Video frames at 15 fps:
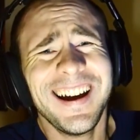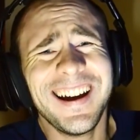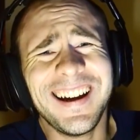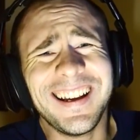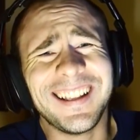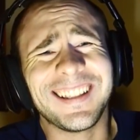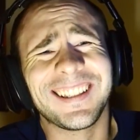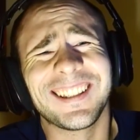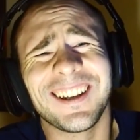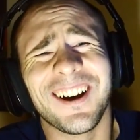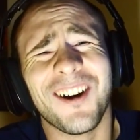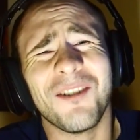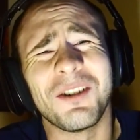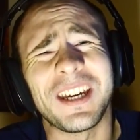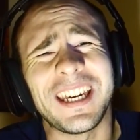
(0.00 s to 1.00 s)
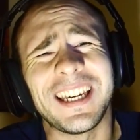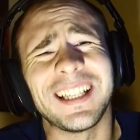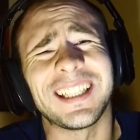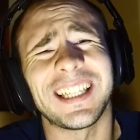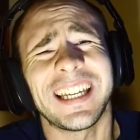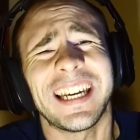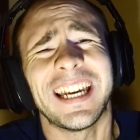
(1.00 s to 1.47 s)
It's so
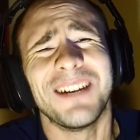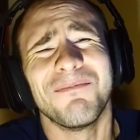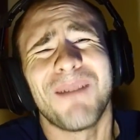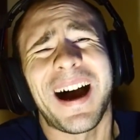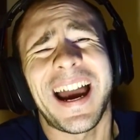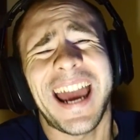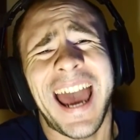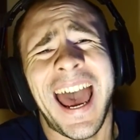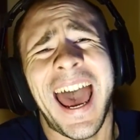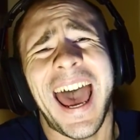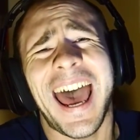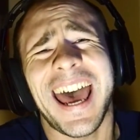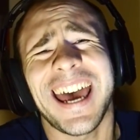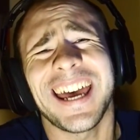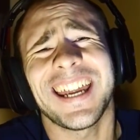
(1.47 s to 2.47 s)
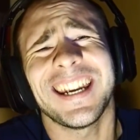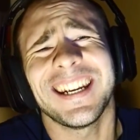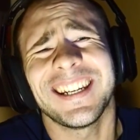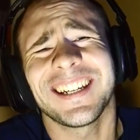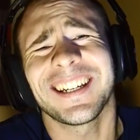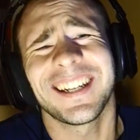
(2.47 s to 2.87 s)
easy in my head.